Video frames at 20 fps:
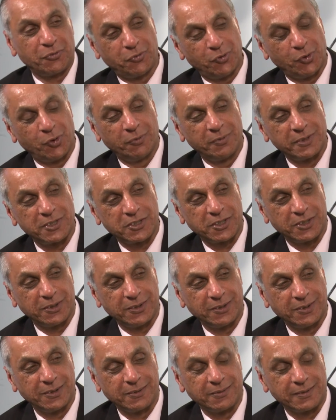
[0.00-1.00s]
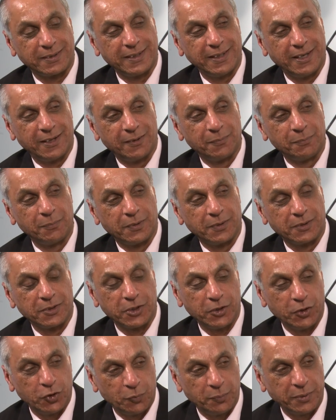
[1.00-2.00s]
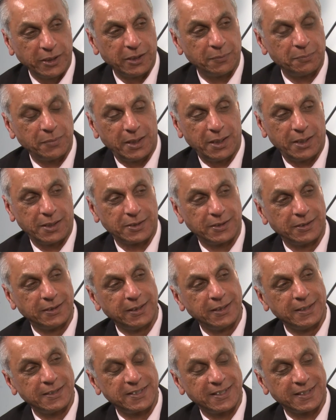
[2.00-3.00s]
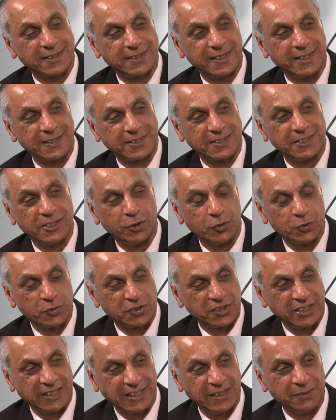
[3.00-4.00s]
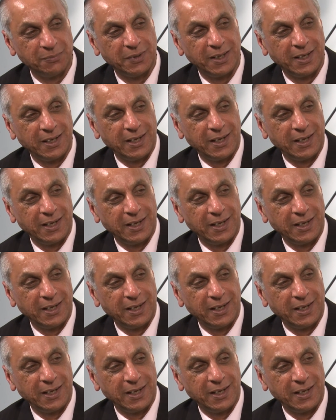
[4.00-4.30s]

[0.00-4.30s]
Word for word: forward to, you know, you being part of the Success News team,